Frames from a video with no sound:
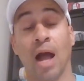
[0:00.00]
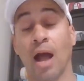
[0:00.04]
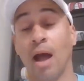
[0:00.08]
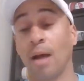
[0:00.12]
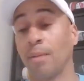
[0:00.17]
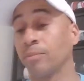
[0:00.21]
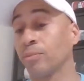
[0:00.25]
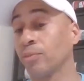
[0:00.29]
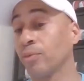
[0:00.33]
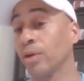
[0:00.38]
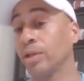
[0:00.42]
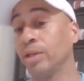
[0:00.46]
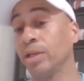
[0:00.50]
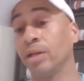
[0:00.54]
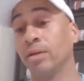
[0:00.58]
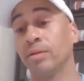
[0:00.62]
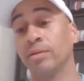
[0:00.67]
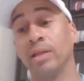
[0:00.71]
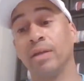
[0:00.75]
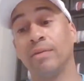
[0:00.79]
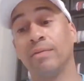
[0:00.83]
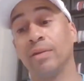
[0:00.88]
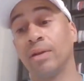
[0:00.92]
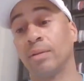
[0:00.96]
I'm really
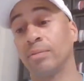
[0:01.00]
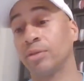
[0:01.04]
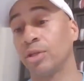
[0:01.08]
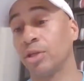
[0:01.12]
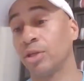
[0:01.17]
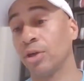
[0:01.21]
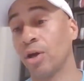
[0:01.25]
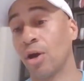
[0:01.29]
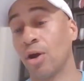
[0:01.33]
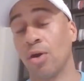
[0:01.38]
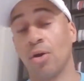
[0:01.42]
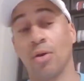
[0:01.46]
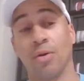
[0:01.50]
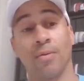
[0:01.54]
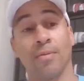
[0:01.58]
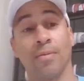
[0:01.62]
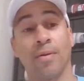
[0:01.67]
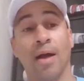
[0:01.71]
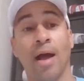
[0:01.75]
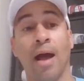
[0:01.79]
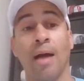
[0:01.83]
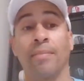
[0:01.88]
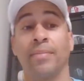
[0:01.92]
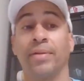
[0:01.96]
going to leave it up to y'all.
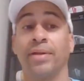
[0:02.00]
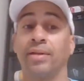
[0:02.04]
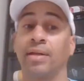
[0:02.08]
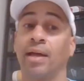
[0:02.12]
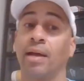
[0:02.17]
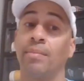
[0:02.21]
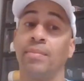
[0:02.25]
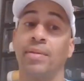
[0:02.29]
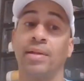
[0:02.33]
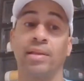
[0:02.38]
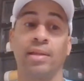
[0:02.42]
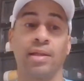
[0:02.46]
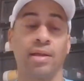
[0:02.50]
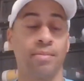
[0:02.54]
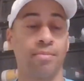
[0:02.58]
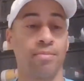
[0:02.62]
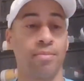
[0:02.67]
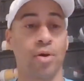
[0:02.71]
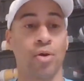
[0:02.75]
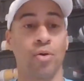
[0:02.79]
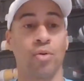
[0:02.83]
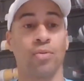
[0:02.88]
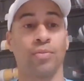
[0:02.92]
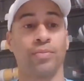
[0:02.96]
I'm in
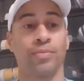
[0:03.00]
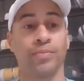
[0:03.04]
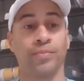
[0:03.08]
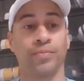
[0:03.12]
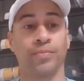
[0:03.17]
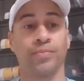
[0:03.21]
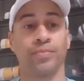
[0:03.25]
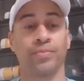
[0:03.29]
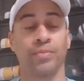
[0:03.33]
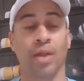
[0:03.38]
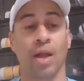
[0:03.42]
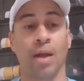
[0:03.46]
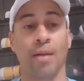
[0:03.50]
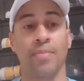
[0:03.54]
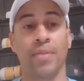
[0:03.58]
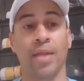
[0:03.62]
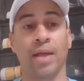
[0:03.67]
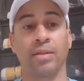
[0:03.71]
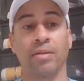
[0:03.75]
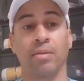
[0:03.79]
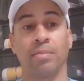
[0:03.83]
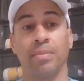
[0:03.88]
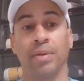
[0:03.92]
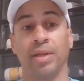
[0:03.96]
limbo. I'm
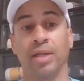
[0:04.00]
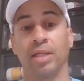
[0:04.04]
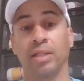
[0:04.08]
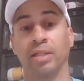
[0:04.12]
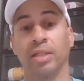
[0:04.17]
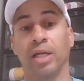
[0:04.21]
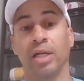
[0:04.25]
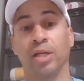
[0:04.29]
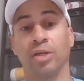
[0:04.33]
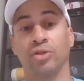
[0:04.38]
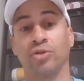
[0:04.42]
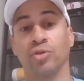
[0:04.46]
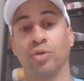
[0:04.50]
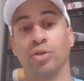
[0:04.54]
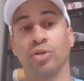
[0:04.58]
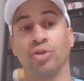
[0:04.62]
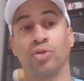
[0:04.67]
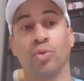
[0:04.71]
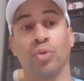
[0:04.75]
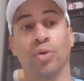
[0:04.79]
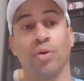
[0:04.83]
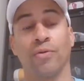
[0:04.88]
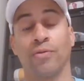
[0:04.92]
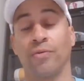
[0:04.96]
not the biggest Air Jordan
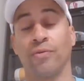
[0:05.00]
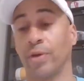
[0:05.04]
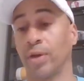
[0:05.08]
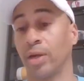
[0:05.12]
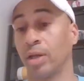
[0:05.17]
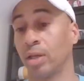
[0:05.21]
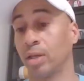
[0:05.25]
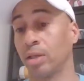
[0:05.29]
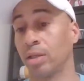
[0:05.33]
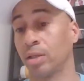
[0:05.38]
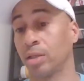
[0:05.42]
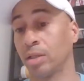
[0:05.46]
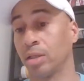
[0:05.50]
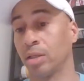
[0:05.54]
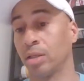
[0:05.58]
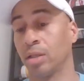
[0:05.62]
12 fan.